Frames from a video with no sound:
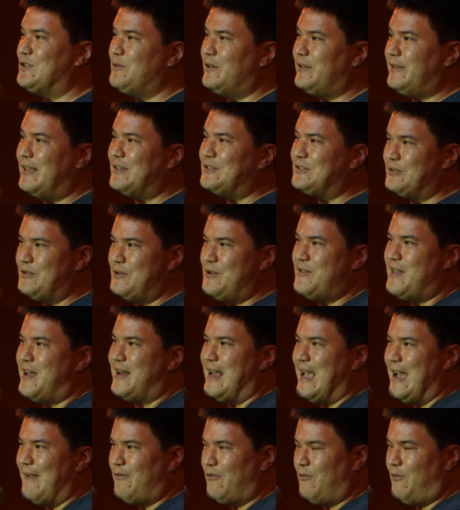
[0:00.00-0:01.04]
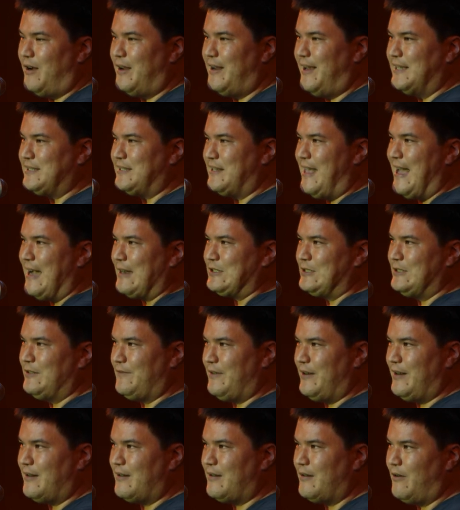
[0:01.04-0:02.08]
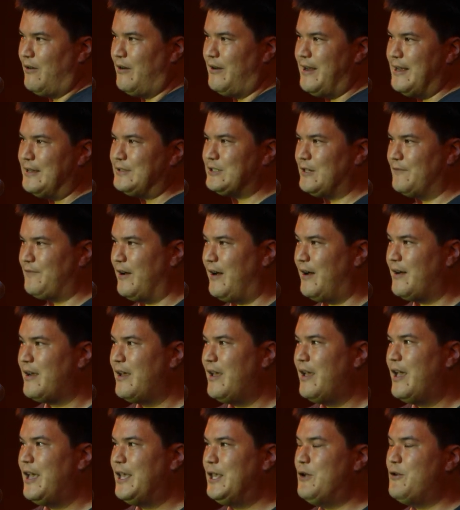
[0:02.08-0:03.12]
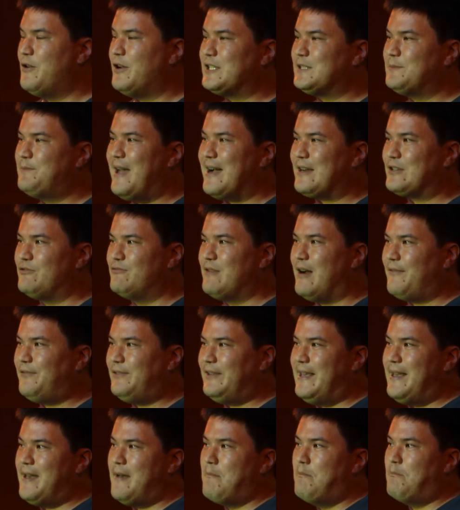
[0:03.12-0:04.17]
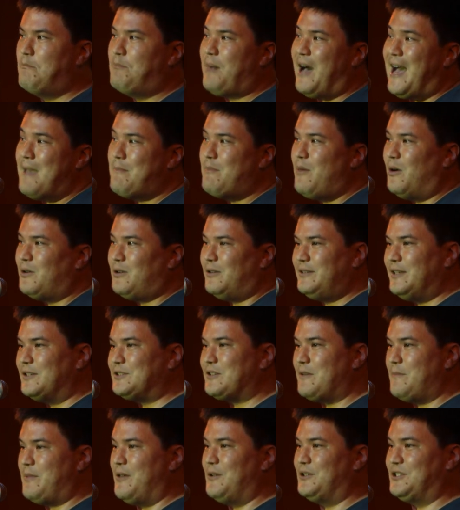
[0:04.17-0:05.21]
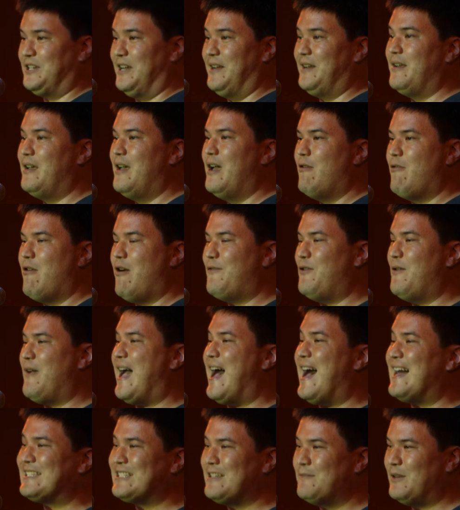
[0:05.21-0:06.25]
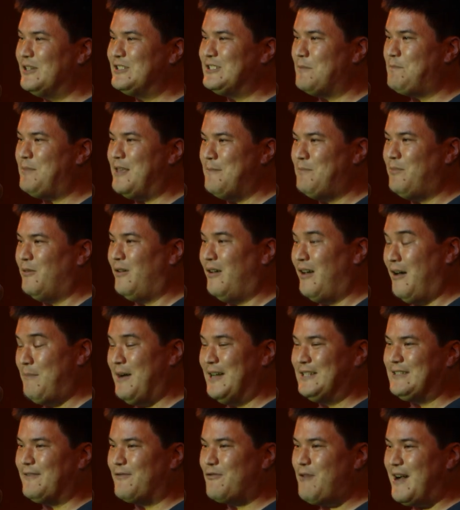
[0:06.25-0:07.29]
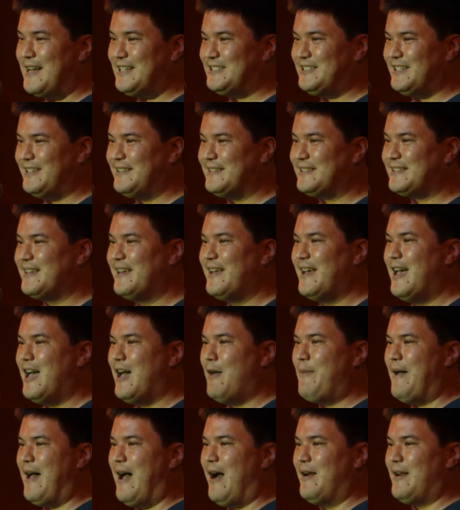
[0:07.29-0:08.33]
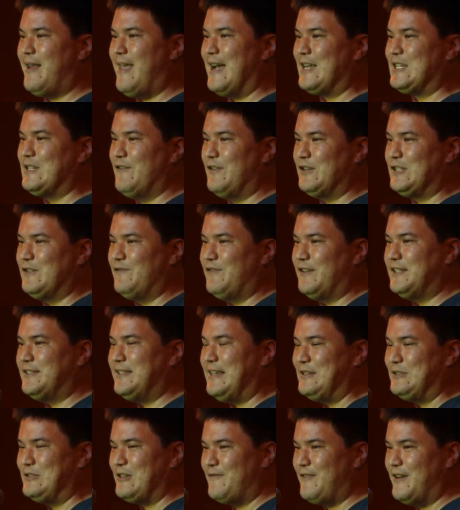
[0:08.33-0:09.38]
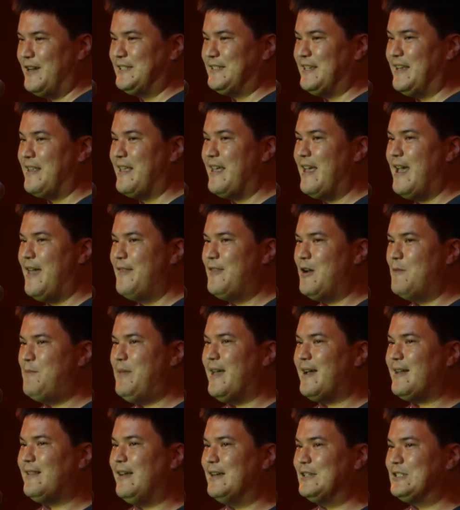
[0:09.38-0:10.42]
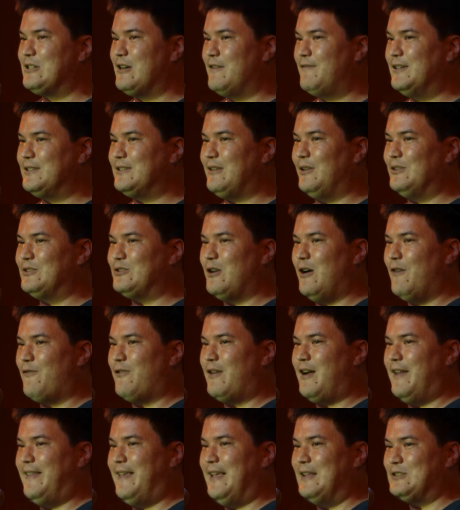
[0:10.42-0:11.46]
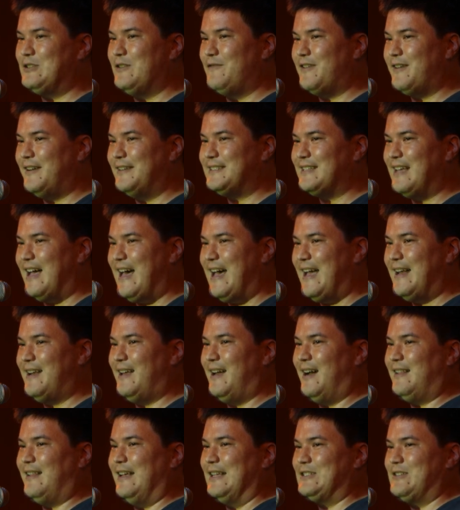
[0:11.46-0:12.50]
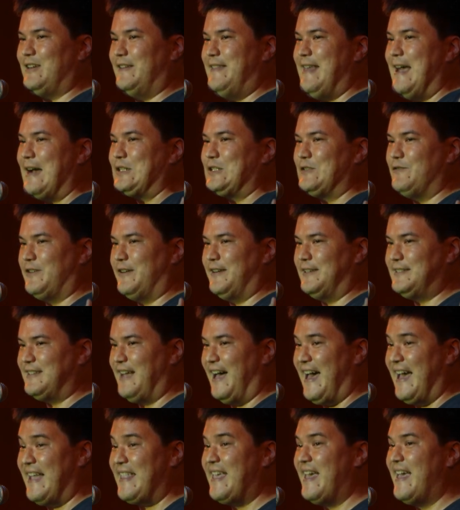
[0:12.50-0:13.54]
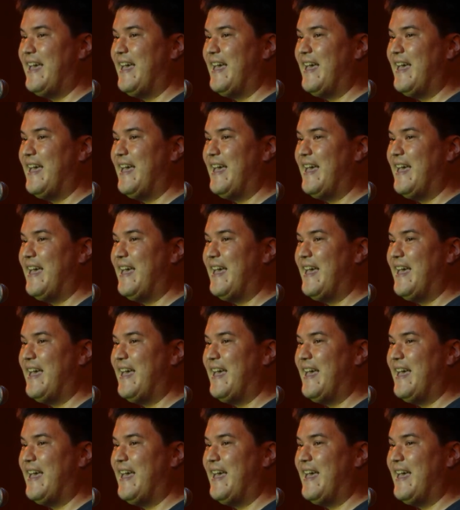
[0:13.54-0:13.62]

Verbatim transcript: really true that everyone is an extrovert or an introvert, you'd expect roughly a bimodal distribution, where if you ask a bunch of people a bunch of questions about extroversion versus introversion, there'd be a cluster of results over on the introverted side, a cluster on the extroverted side.